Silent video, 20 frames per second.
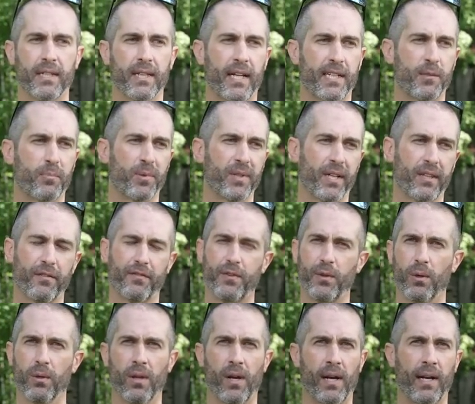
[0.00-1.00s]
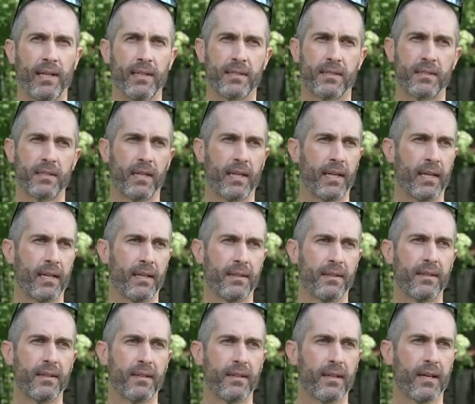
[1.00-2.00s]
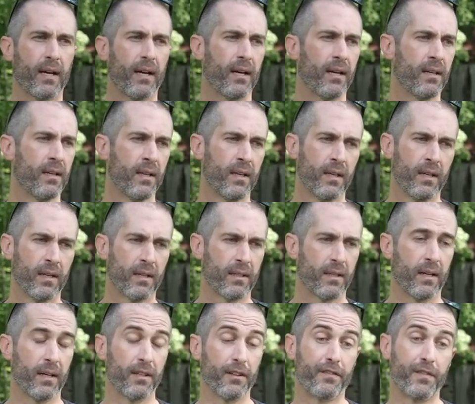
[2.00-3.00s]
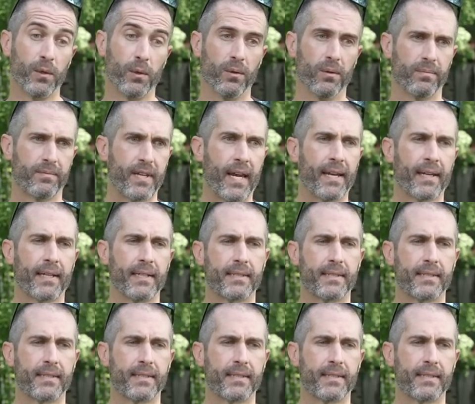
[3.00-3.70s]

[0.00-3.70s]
I'd like to protect the fuel lines and the, uh, the, the, fuel tank